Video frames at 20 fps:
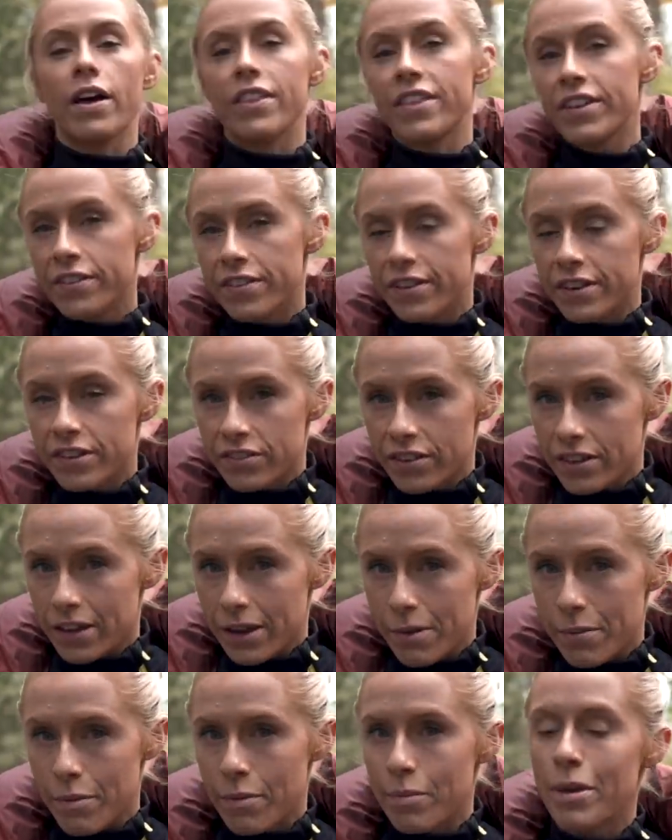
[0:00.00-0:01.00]
I think of things like
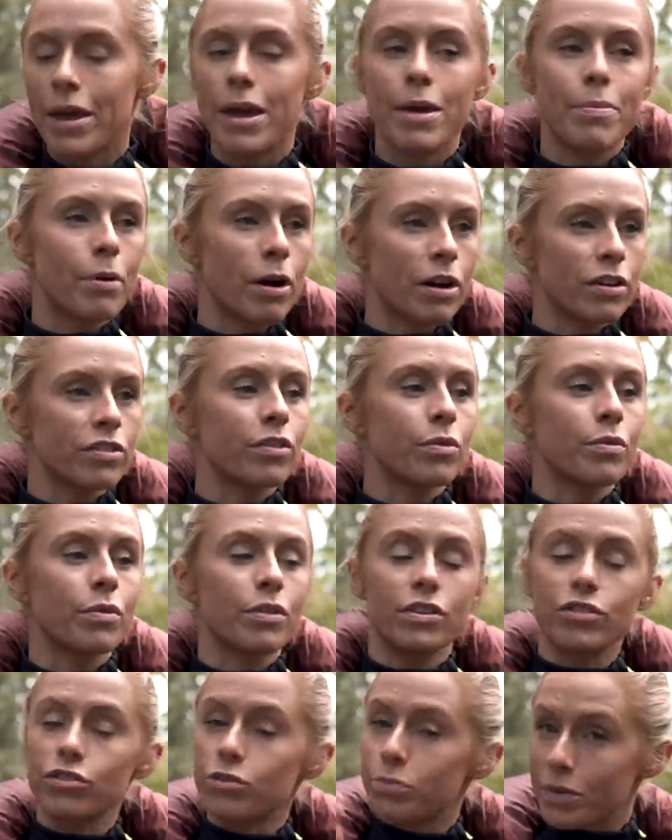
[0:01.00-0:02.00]
MMA, boxing, where
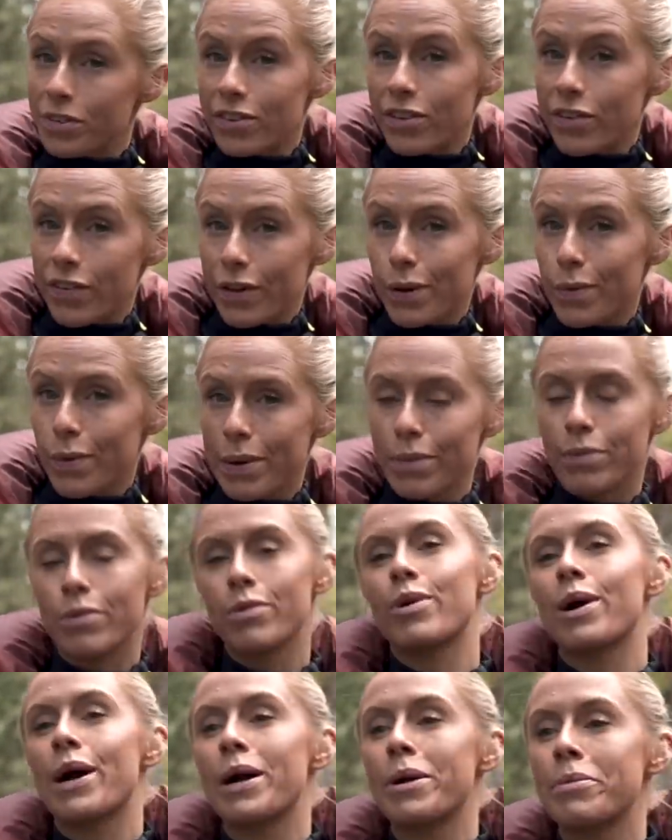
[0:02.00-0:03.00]
there's specific weight
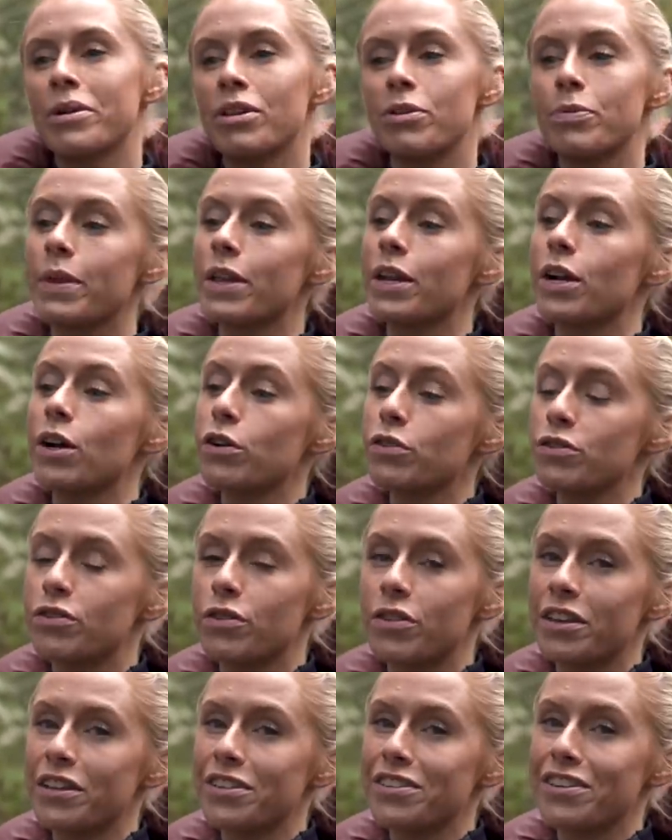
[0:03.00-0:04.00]
requirements, but then I also
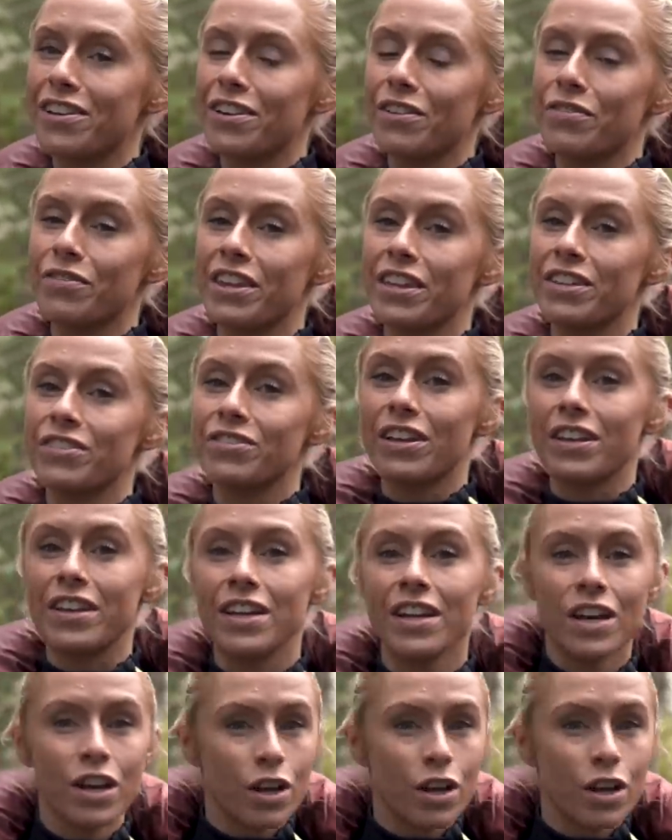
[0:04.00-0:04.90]
think of things like